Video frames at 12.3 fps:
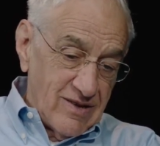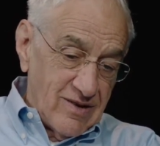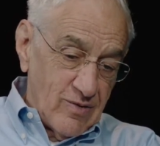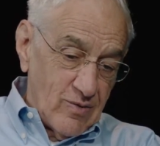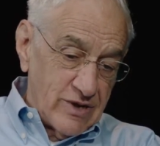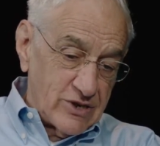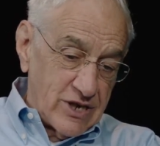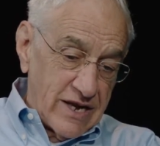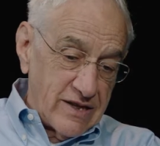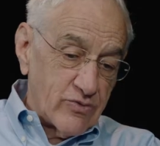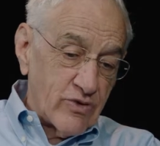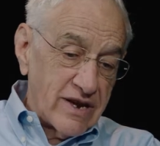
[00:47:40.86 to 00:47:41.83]
which
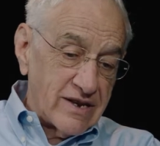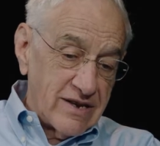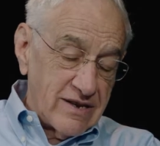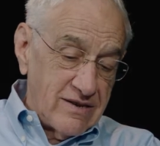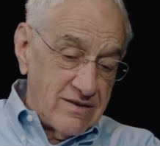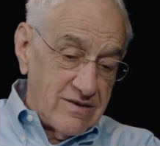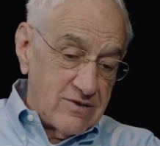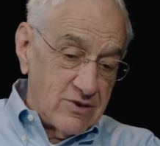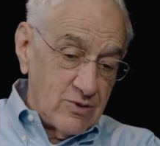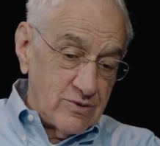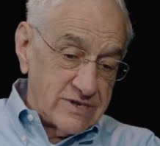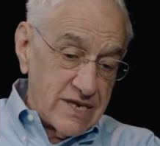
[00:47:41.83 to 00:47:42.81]
I threatened
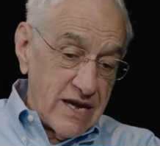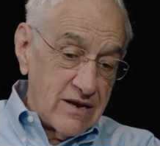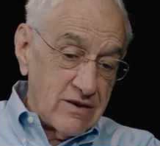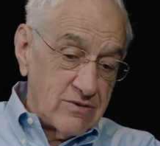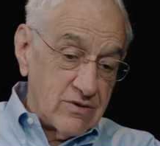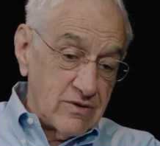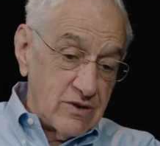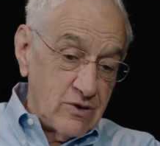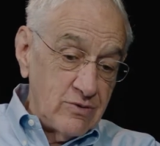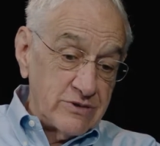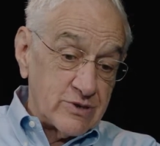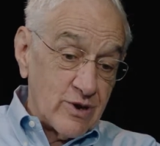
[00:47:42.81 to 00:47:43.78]
to send to the
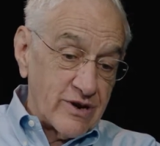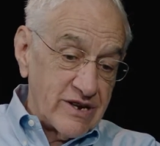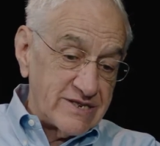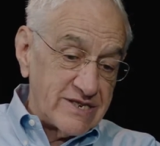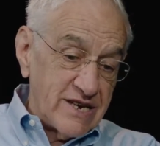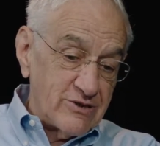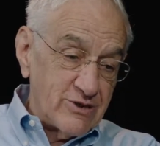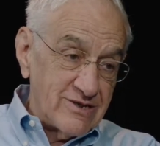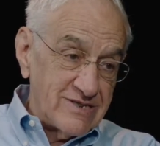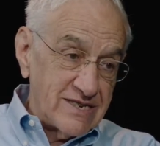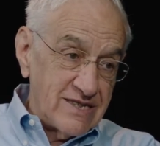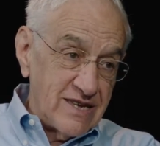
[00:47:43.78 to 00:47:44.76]
news
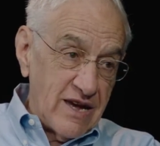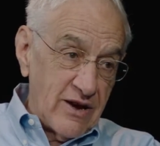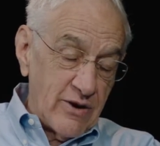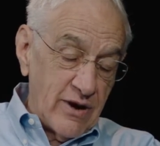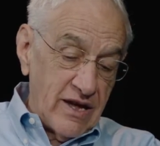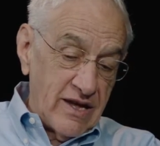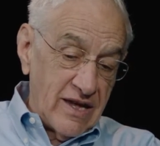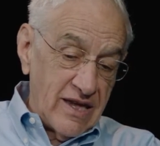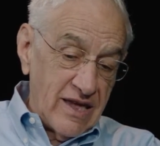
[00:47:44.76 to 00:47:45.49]
organizations in the area,